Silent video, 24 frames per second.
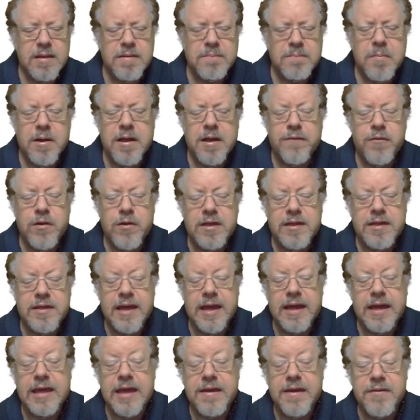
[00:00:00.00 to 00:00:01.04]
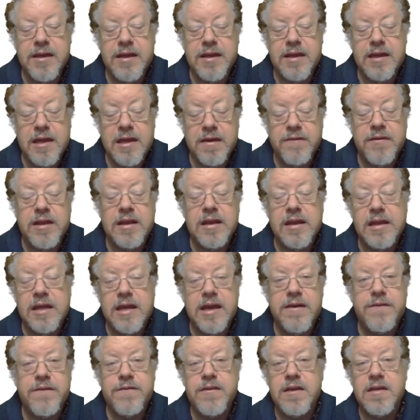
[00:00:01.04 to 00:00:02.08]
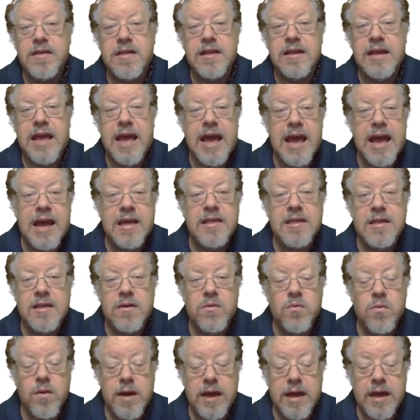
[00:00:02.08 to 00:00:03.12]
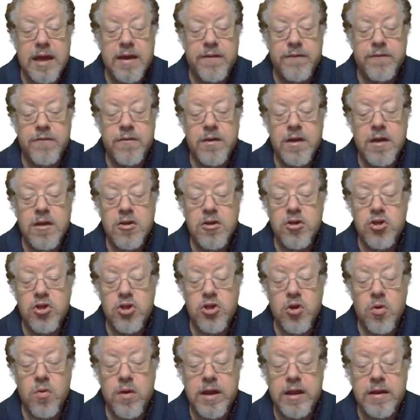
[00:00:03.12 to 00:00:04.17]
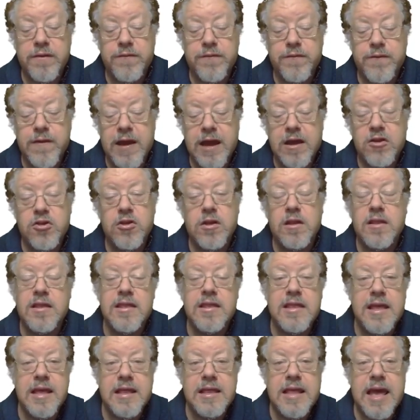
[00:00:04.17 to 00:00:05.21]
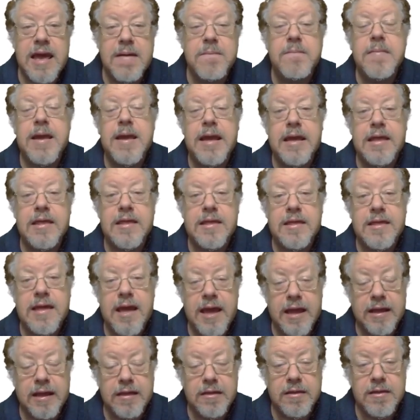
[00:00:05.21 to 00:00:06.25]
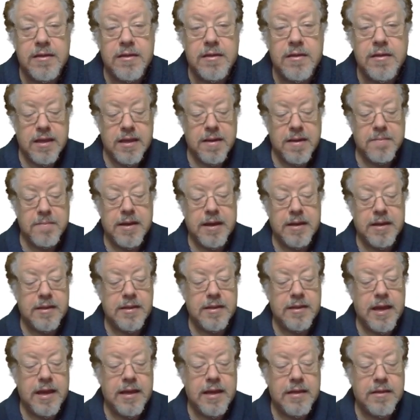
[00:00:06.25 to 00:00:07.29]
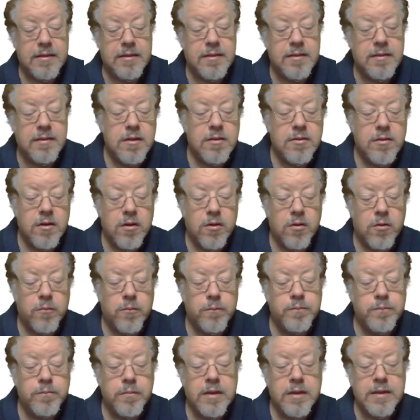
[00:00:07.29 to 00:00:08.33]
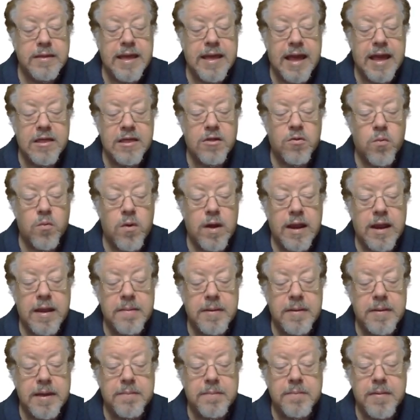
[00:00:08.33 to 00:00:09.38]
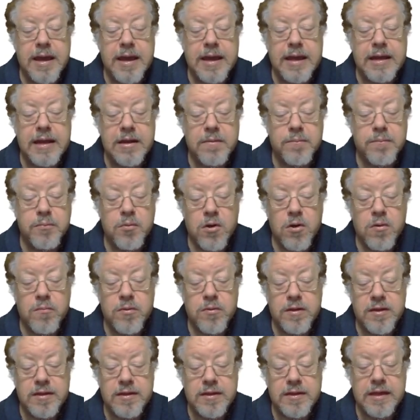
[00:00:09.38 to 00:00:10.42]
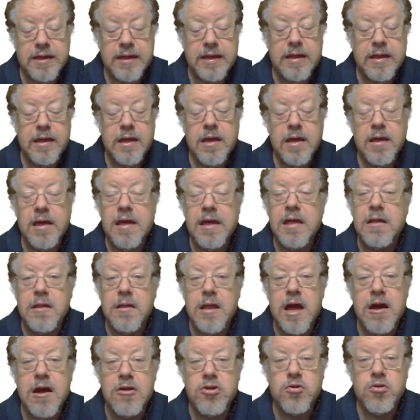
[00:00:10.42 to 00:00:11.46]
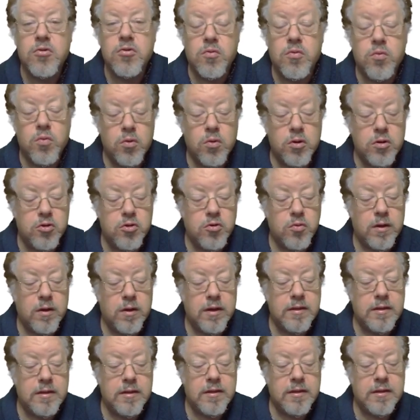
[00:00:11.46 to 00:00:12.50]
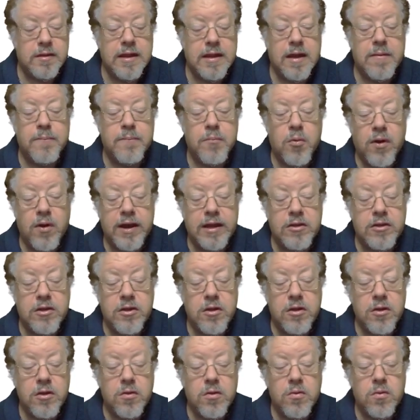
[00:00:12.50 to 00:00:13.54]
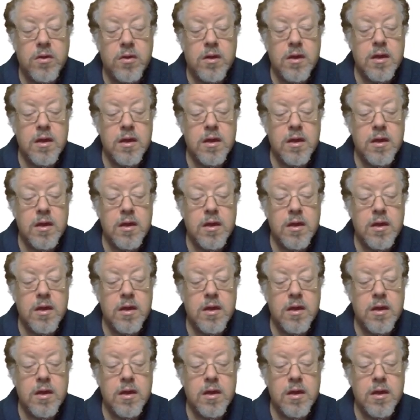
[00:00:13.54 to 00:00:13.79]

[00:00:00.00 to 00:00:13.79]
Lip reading: But if we say giving a gift is an excellent way of showing affection, then that makes sense. That makes sense. So that's what I mean by inappropriacy, illogical word choices. Now, point 2,